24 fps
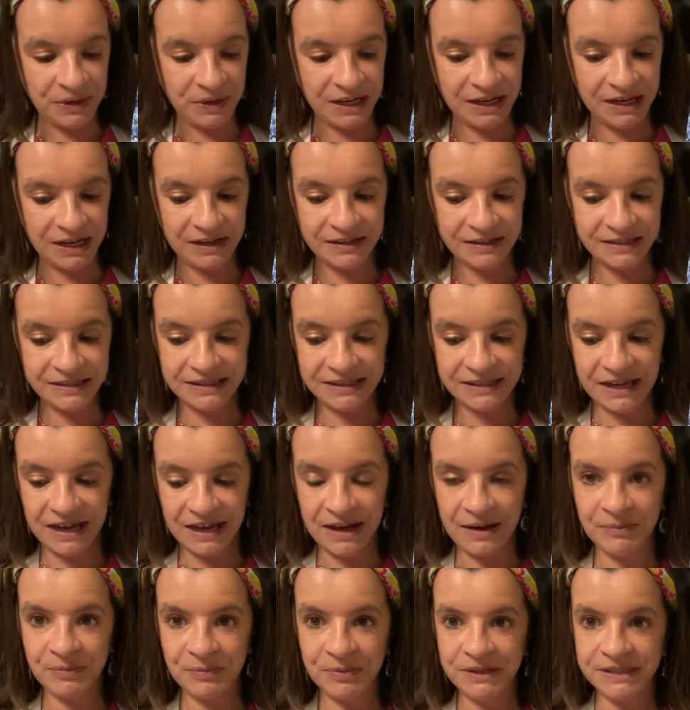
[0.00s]
get it
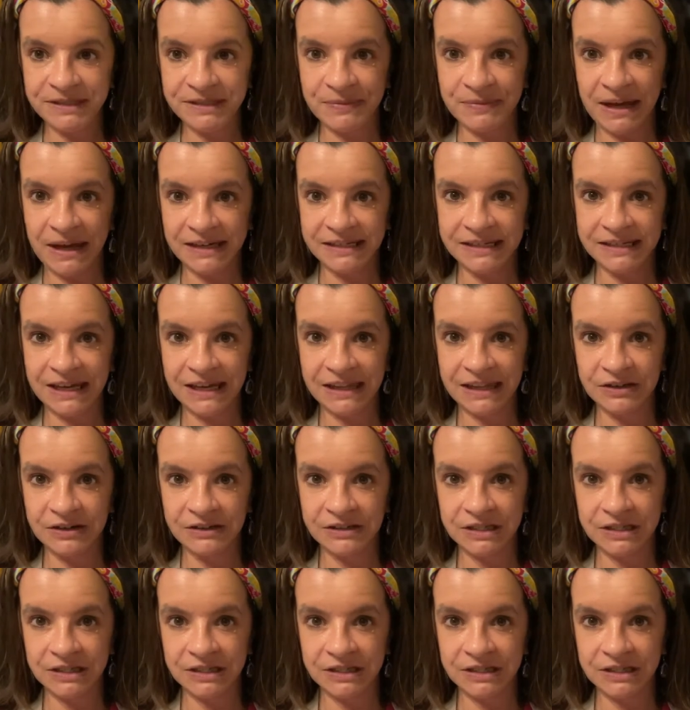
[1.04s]
uh, put back together.